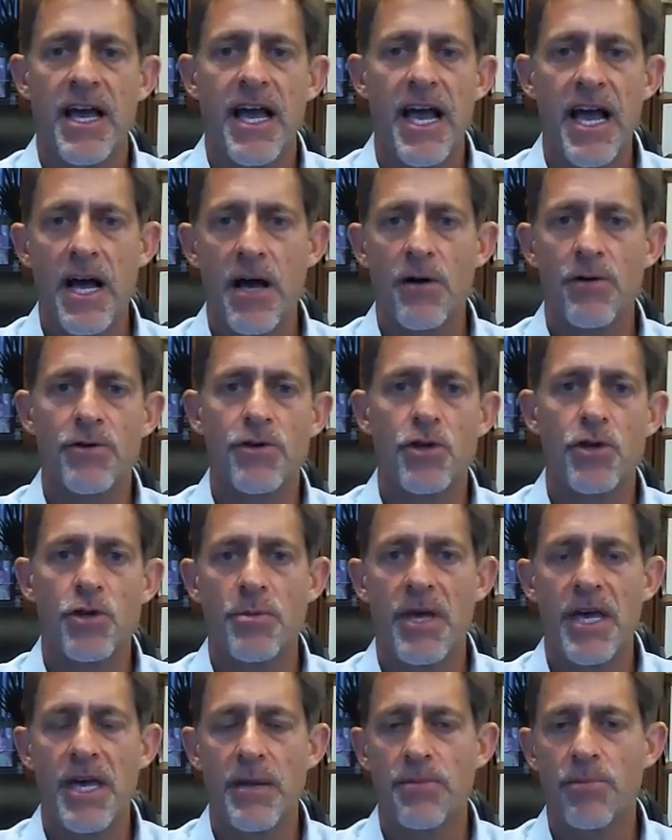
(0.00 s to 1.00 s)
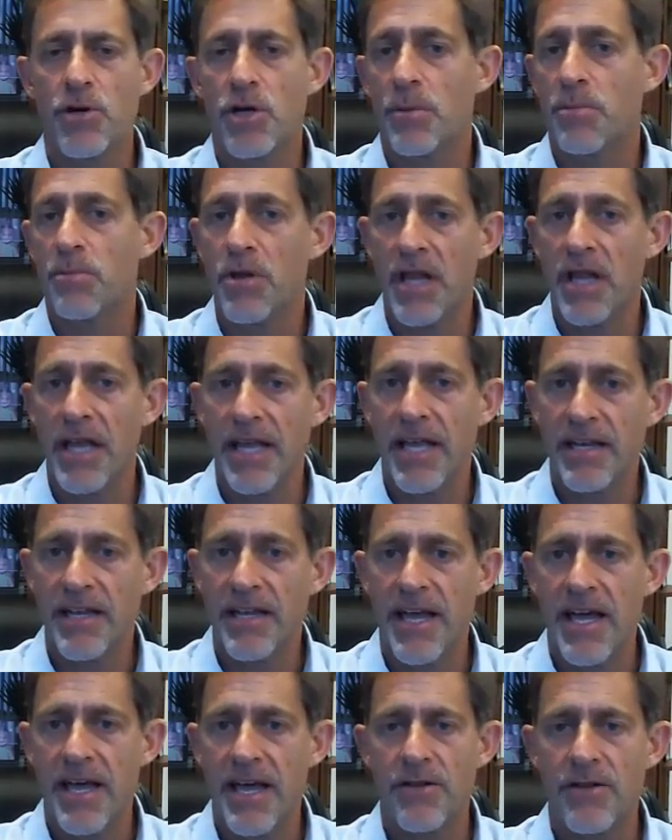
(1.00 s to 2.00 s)
how you may put a plan
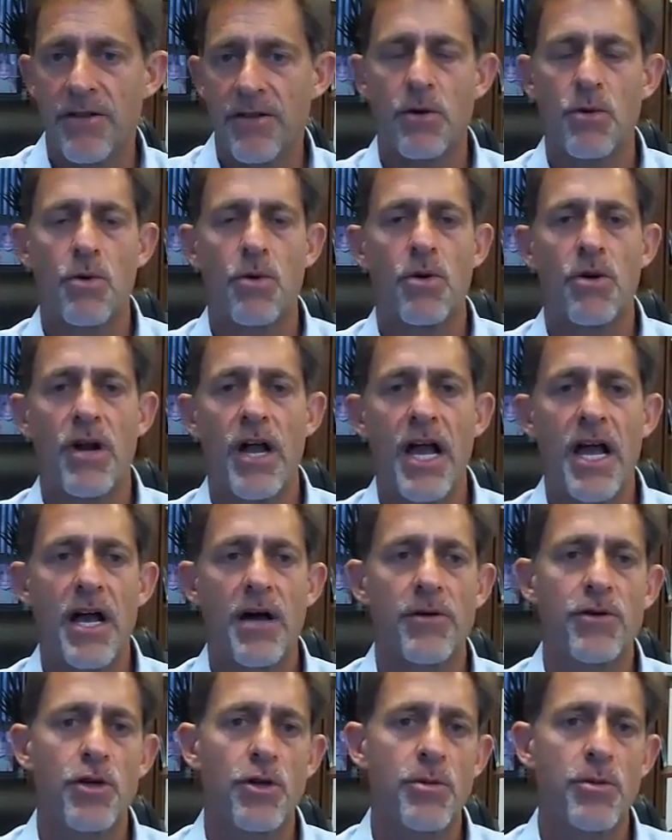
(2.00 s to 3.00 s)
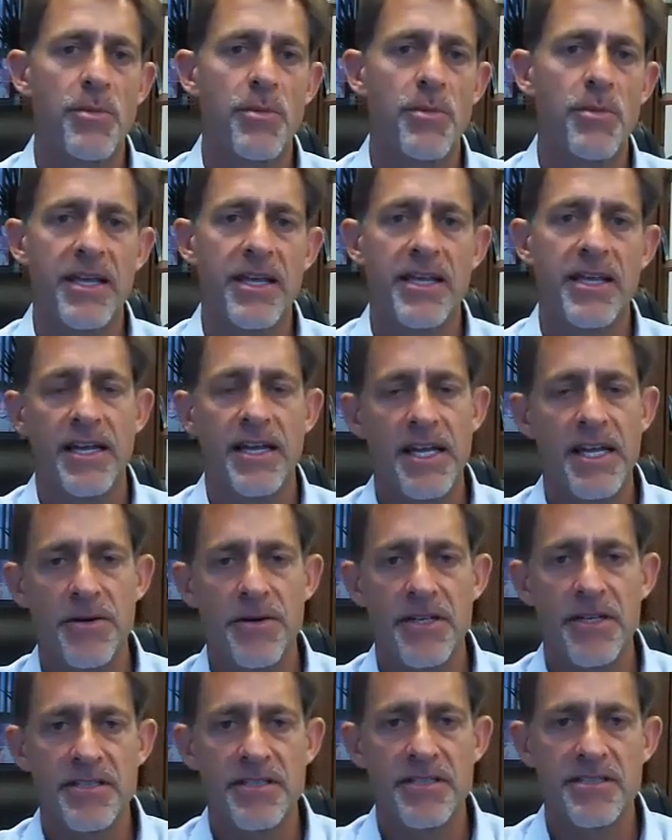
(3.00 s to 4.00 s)
together or how you may get a
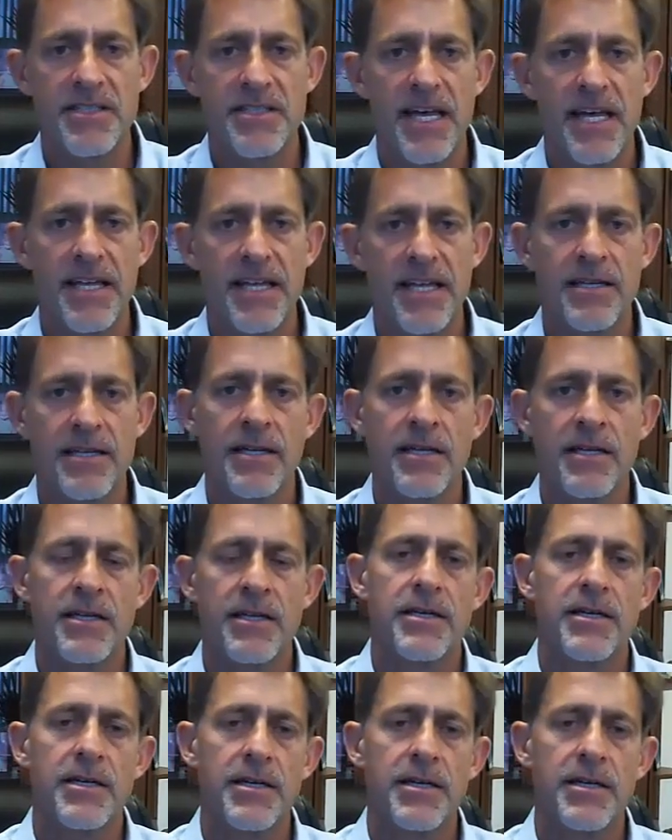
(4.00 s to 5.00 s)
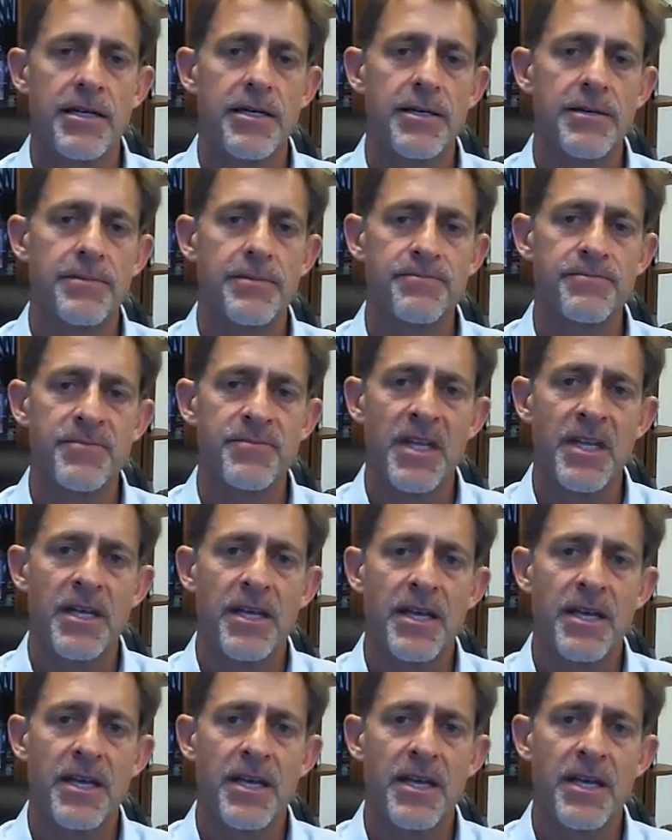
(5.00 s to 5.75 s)
hearing set, and